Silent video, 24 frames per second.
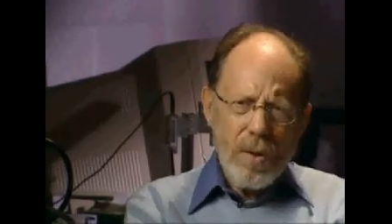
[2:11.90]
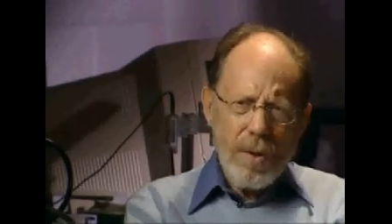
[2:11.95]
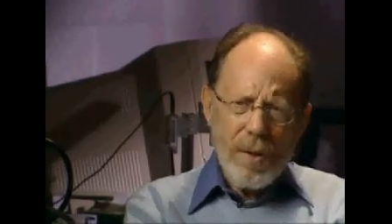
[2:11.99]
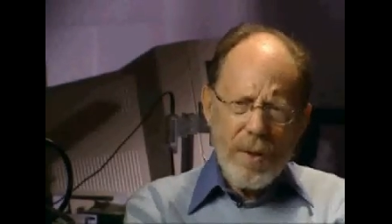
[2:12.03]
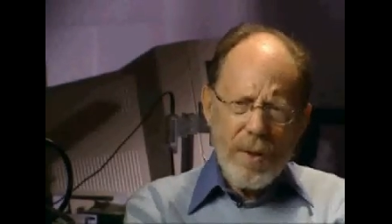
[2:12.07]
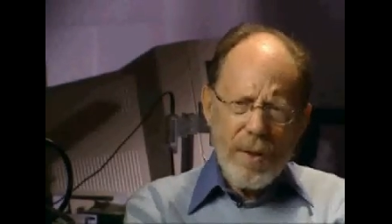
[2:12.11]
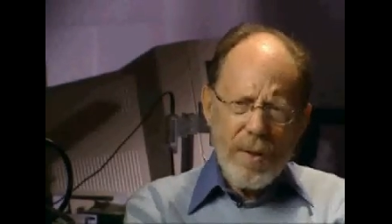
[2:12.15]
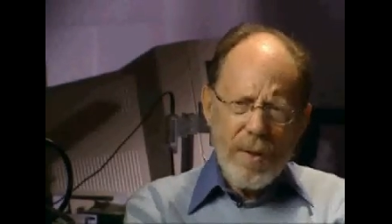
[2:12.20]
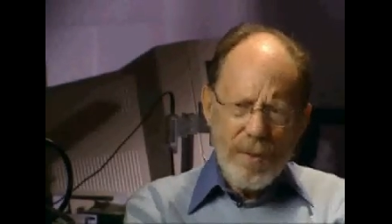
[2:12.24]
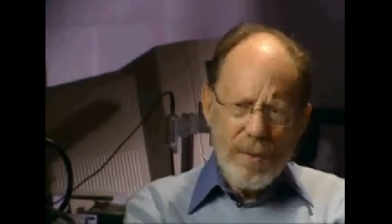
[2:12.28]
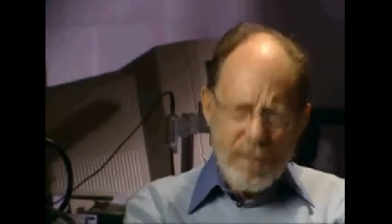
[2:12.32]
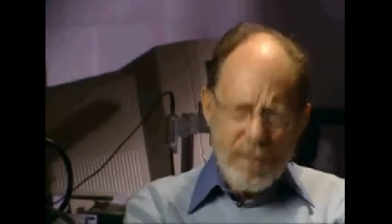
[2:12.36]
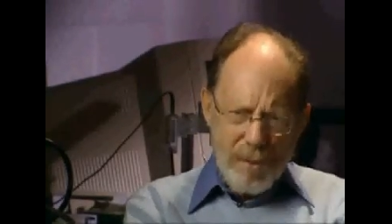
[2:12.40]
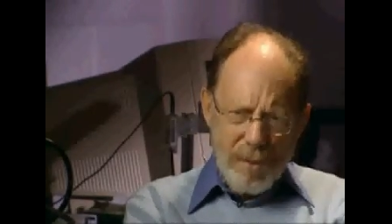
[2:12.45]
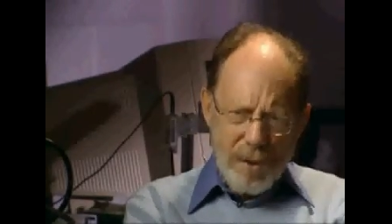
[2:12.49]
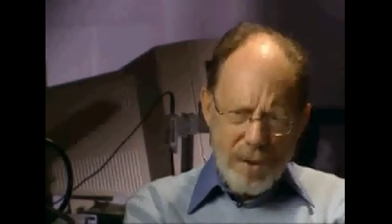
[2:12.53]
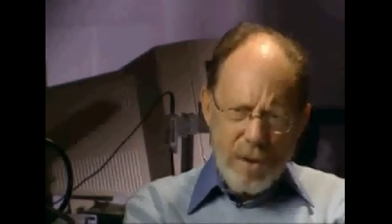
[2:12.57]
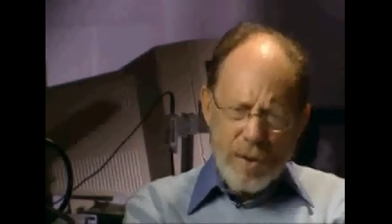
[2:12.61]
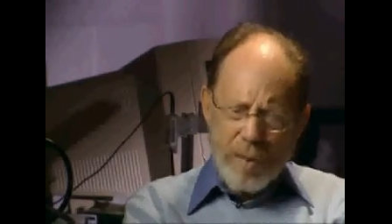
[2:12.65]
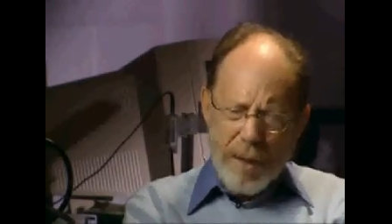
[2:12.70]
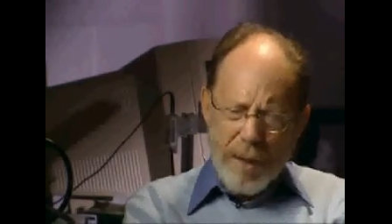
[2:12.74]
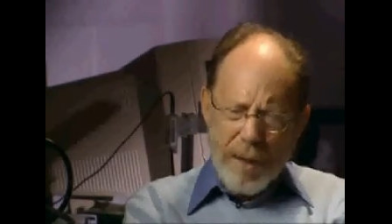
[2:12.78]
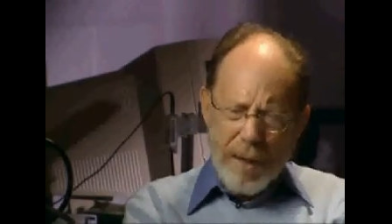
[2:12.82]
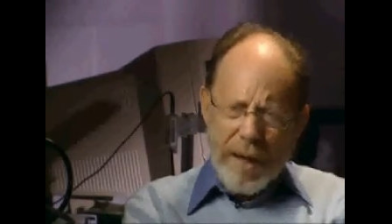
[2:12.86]
uh,
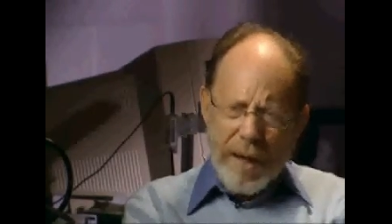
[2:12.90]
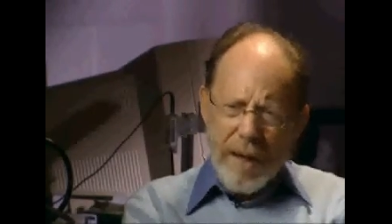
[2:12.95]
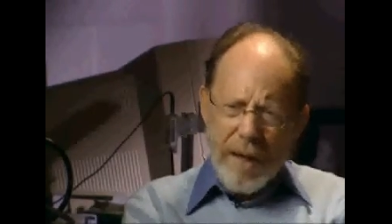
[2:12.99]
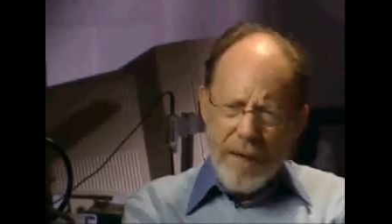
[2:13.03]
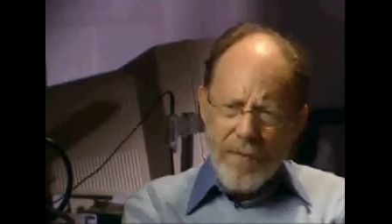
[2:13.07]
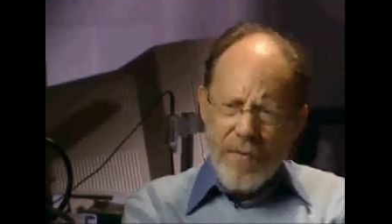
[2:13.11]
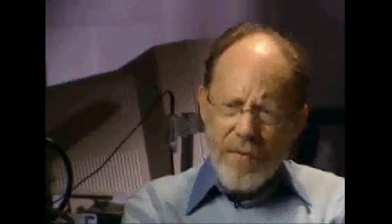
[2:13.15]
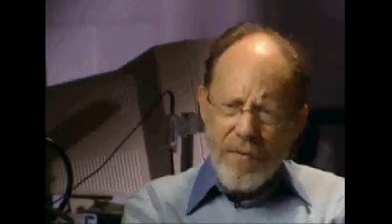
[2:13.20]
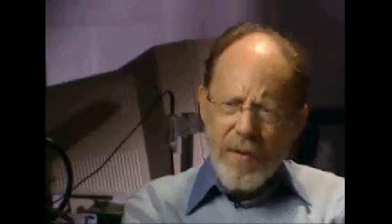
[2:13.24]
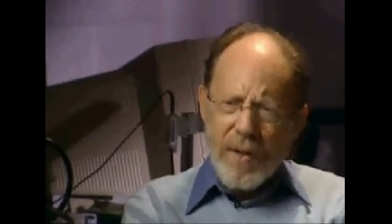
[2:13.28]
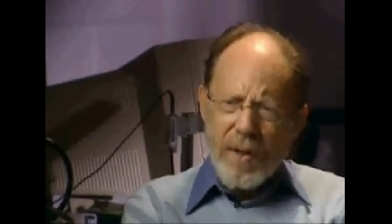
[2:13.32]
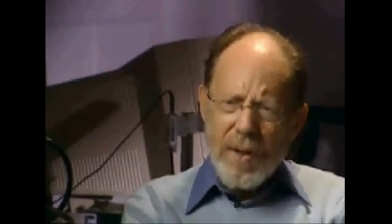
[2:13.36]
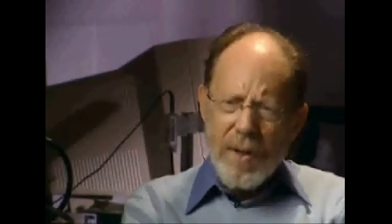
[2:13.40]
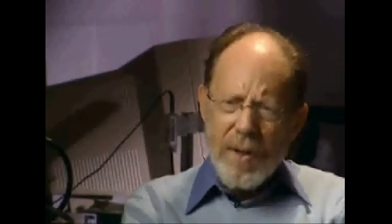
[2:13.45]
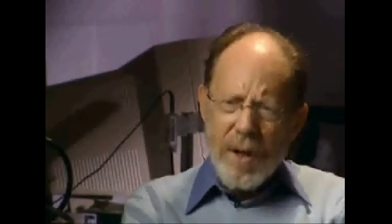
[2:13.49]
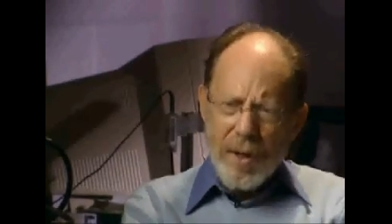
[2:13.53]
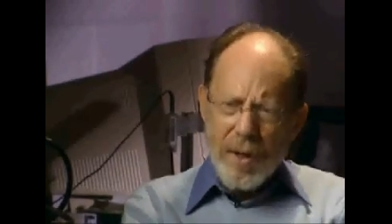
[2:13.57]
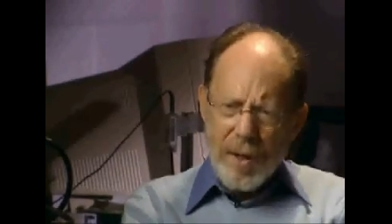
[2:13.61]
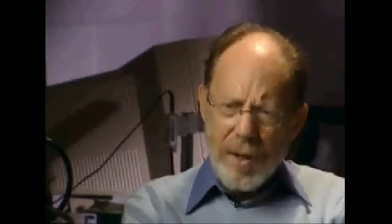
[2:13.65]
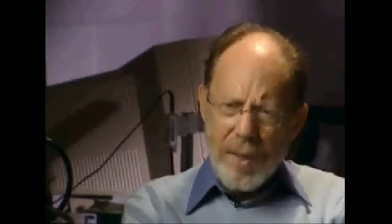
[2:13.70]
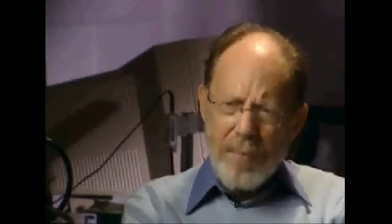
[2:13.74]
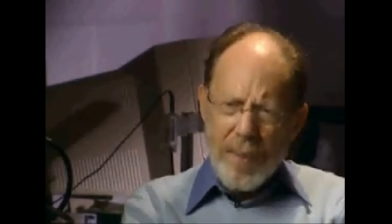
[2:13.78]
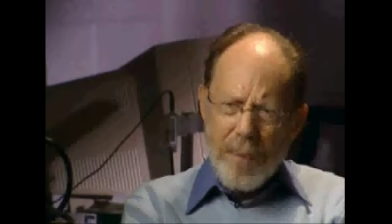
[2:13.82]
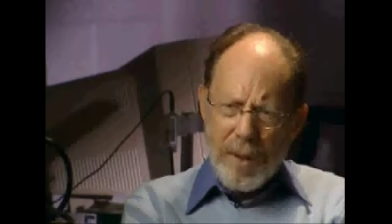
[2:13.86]
just about every
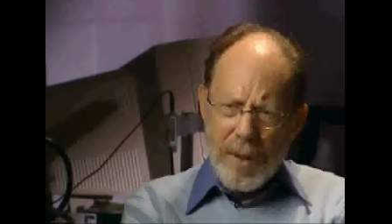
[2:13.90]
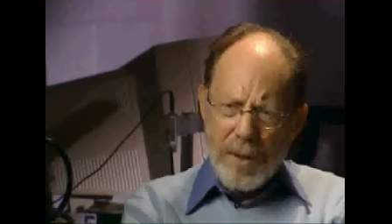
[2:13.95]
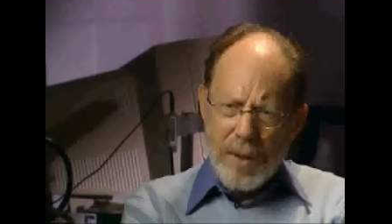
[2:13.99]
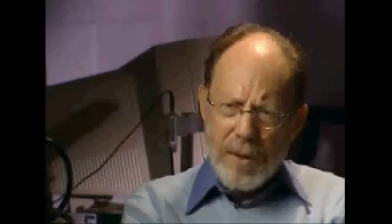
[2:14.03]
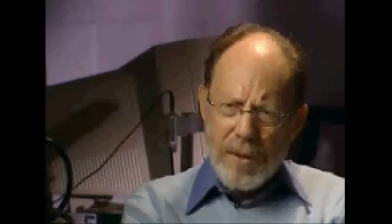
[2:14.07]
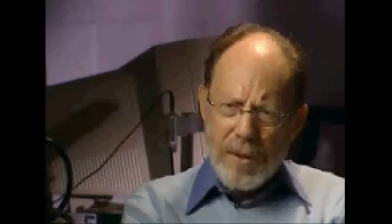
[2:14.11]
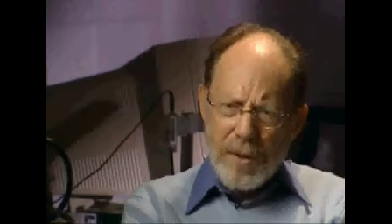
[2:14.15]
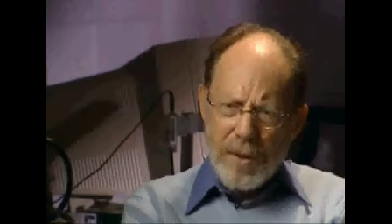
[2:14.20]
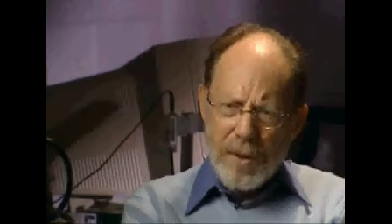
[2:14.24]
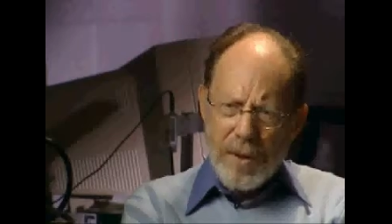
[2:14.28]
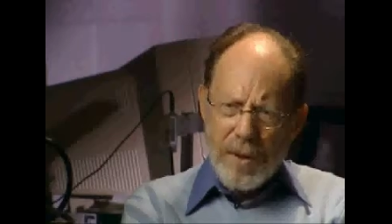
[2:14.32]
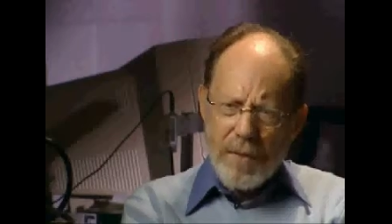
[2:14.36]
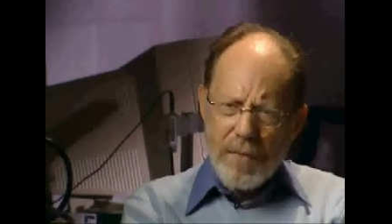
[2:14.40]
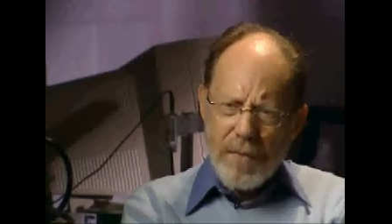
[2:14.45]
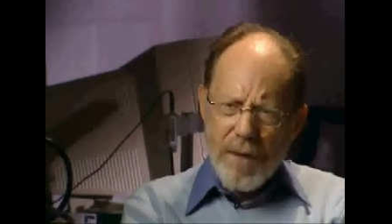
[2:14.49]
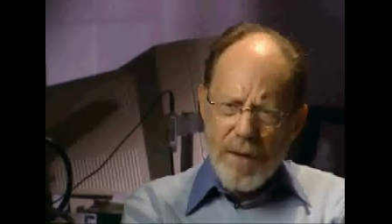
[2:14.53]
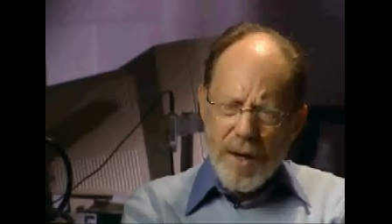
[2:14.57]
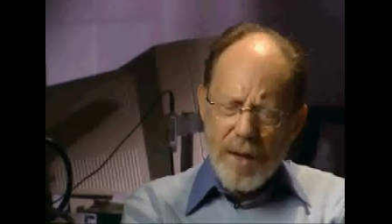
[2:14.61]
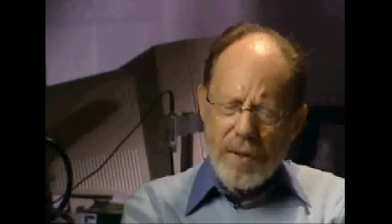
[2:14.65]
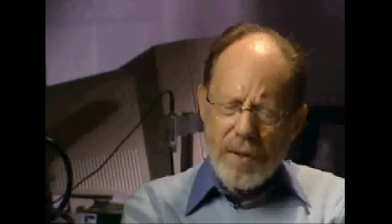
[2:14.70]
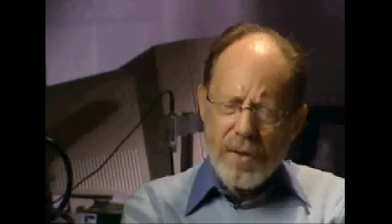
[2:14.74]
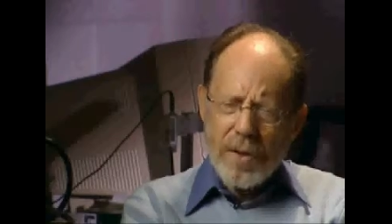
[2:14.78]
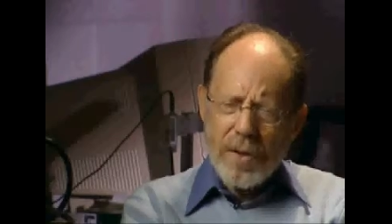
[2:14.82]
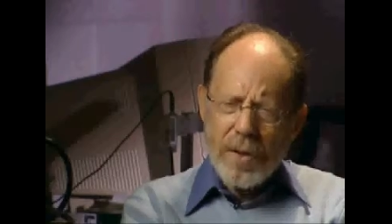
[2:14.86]
other bacterial
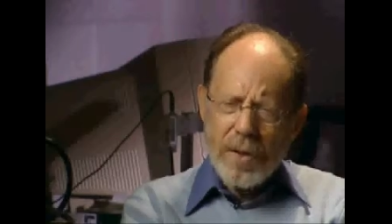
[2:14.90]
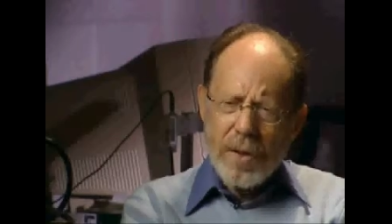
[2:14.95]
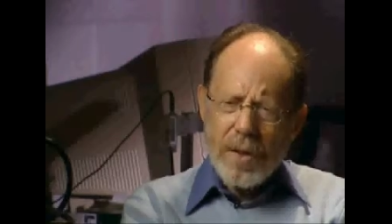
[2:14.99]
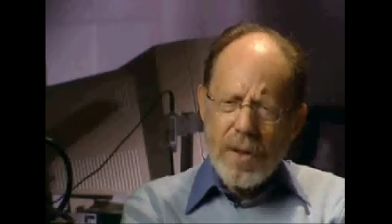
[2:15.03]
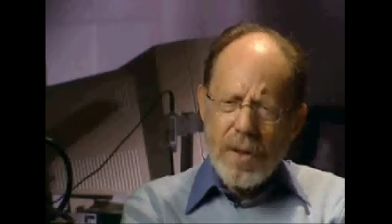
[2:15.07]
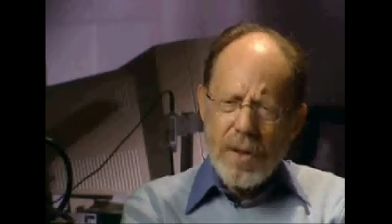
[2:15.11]
virus,